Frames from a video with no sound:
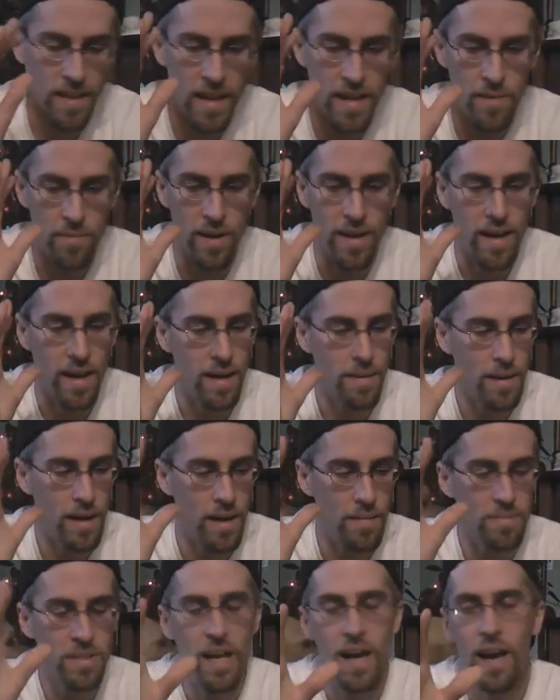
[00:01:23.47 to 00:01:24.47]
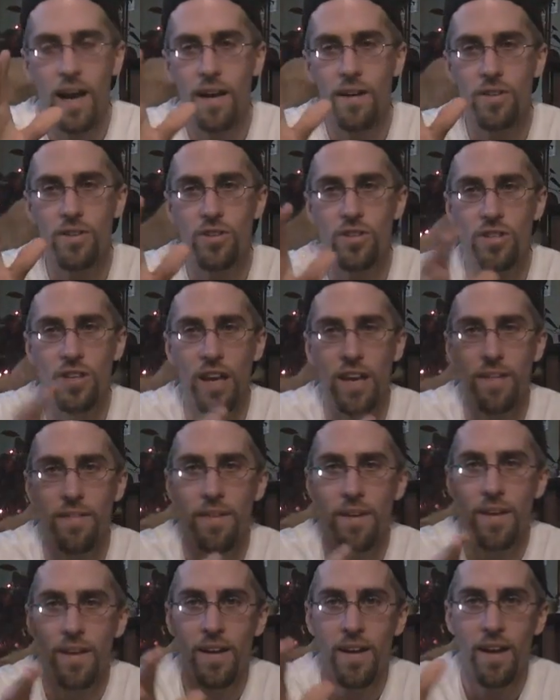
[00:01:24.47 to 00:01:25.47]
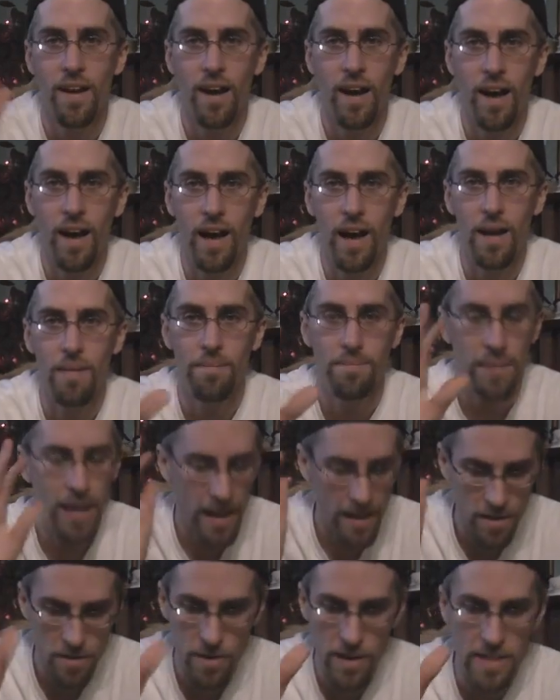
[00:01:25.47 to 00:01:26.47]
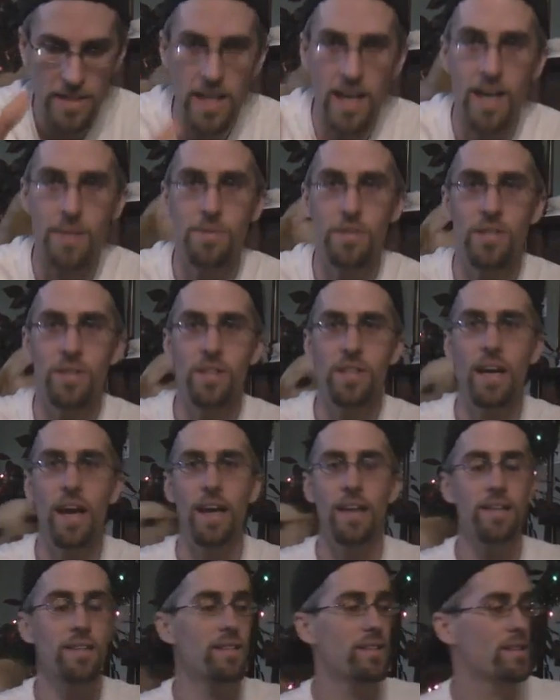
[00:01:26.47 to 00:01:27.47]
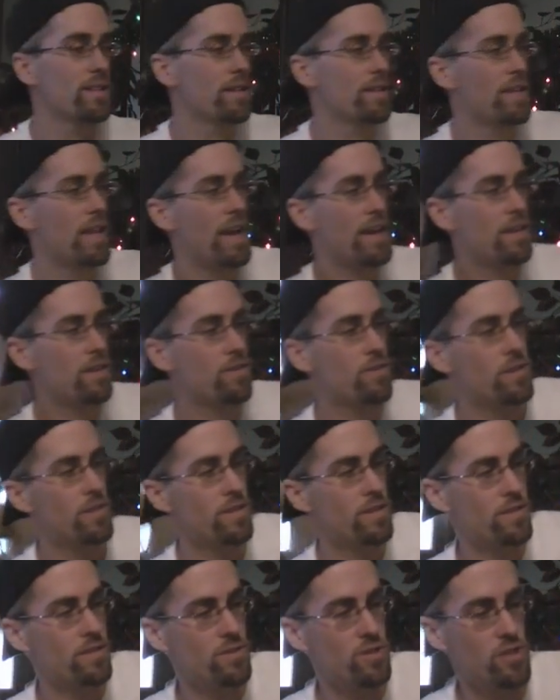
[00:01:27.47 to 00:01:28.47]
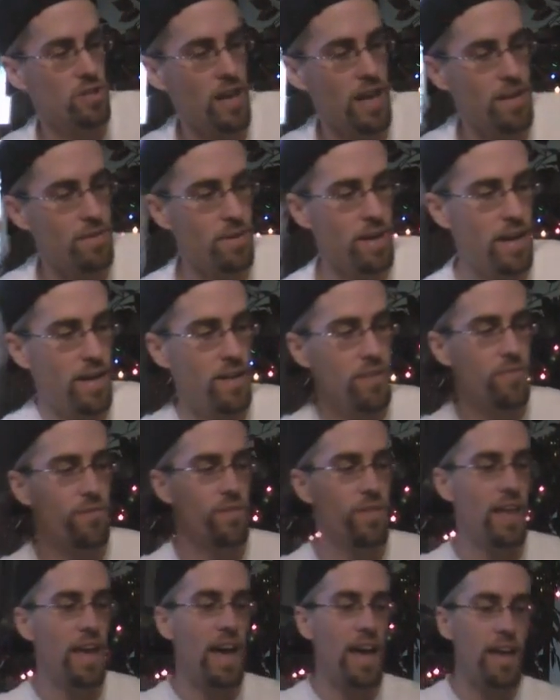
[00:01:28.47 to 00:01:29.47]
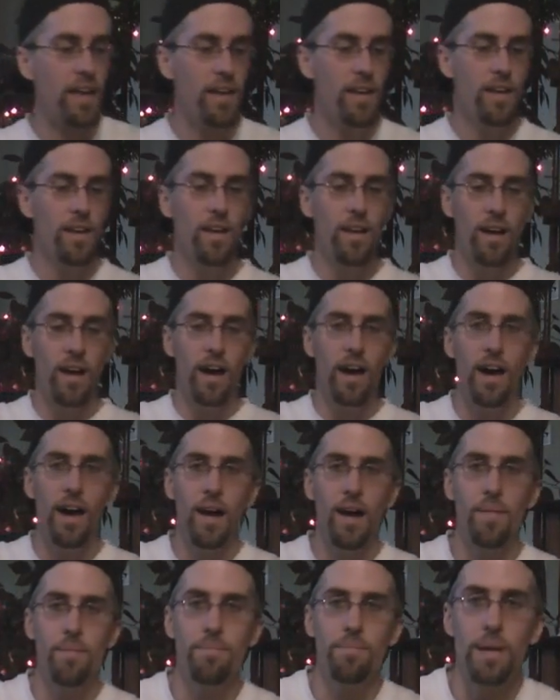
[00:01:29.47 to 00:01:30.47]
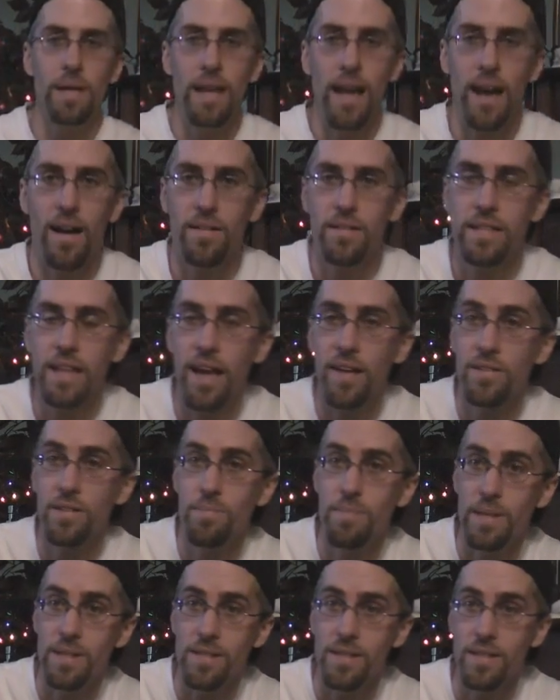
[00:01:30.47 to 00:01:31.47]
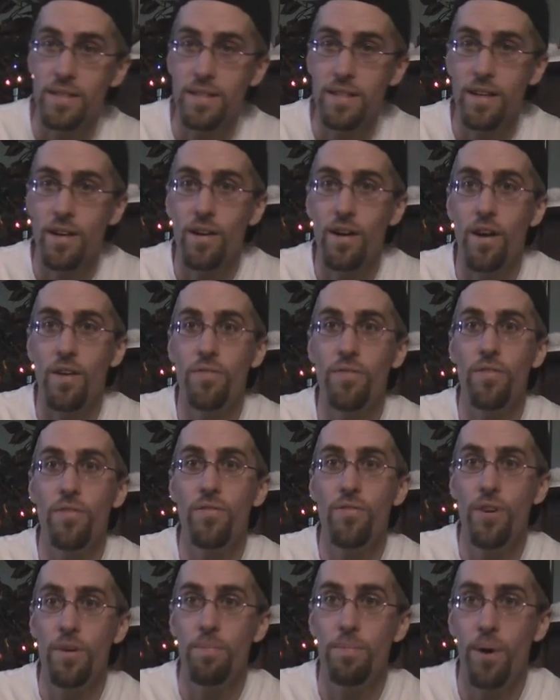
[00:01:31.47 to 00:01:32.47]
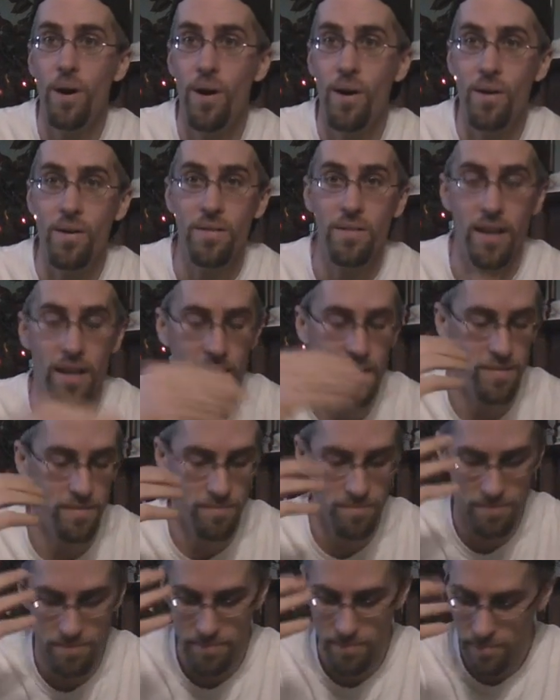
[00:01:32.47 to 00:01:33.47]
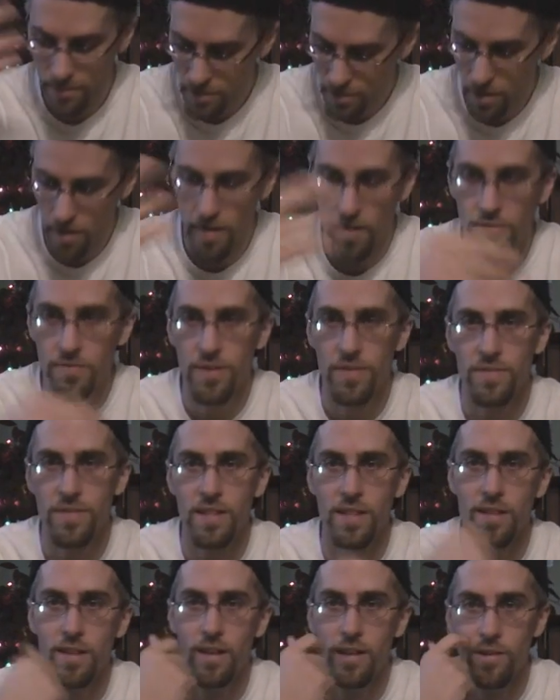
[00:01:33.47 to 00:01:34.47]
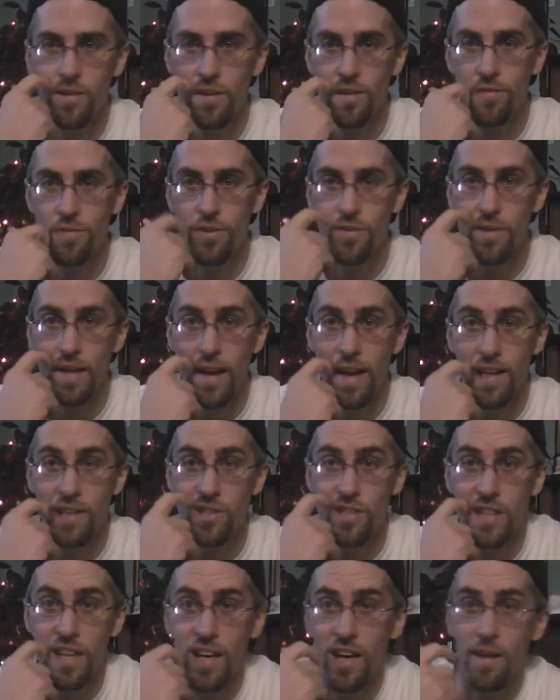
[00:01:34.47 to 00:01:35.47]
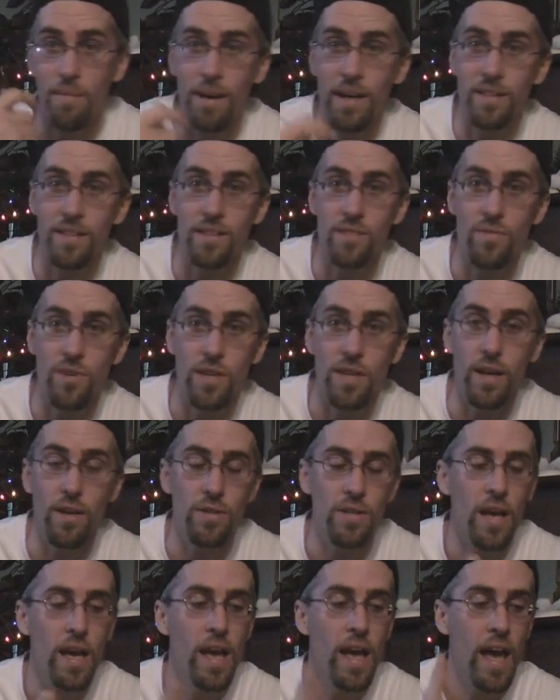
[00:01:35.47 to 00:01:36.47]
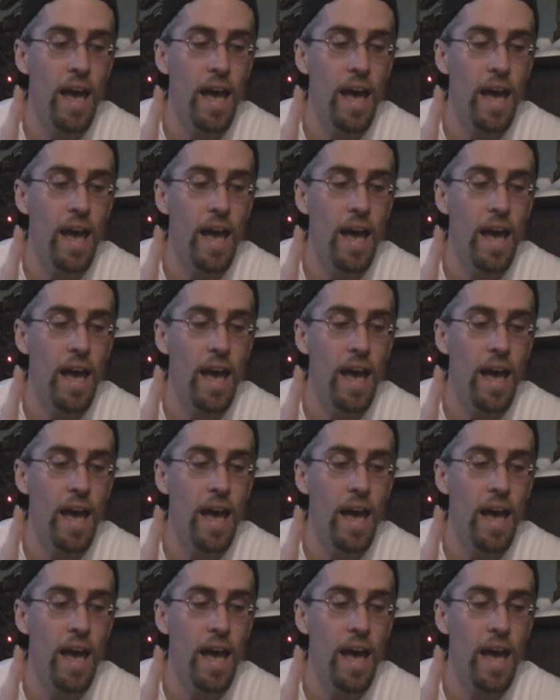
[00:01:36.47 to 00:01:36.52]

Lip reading: Anyway, I'm tired of shit. Had a great time, so thanks. Thank you to Giant Riella for that. But now down to business here of football and all 1,500 of you that actually care about these videos.